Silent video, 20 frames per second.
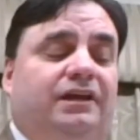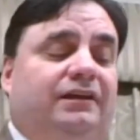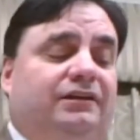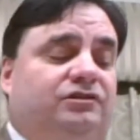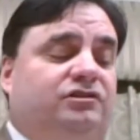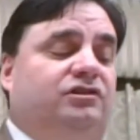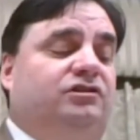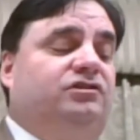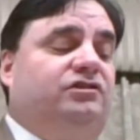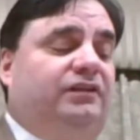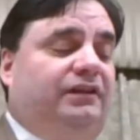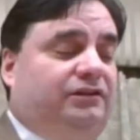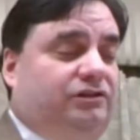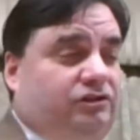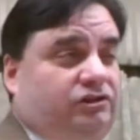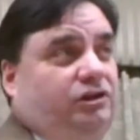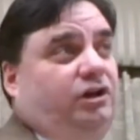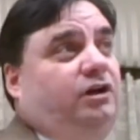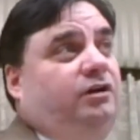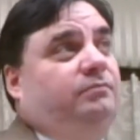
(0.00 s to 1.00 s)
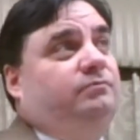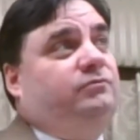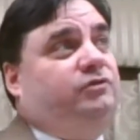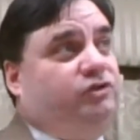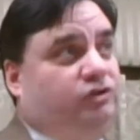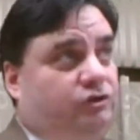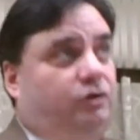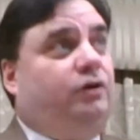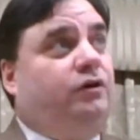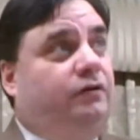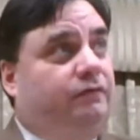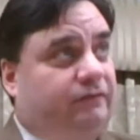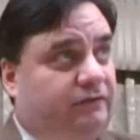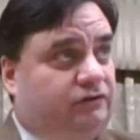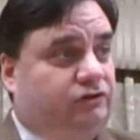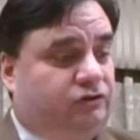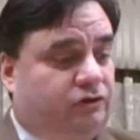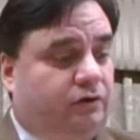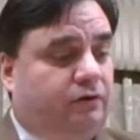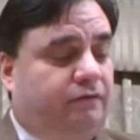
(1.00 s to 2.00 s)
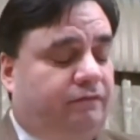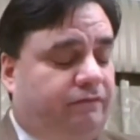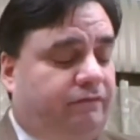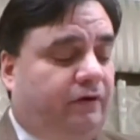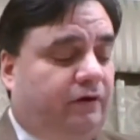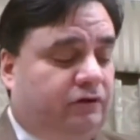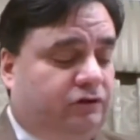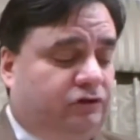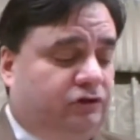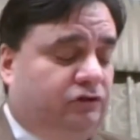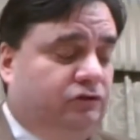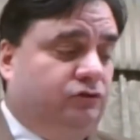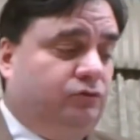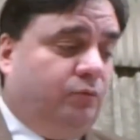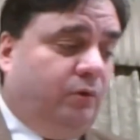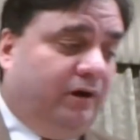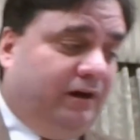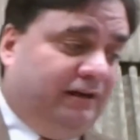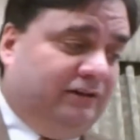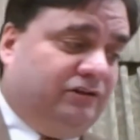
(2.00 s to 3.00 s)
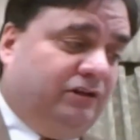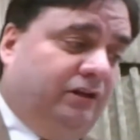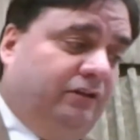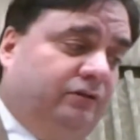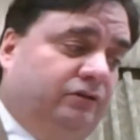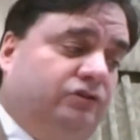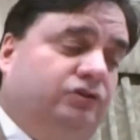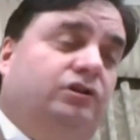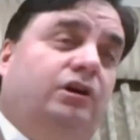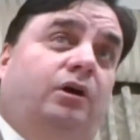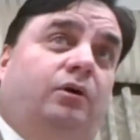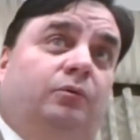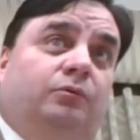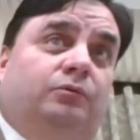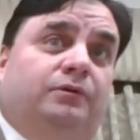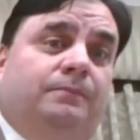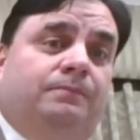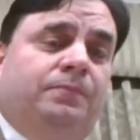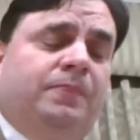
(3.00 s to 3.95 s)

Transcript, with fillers: It's just that some serve in certain functions, whereas others don't.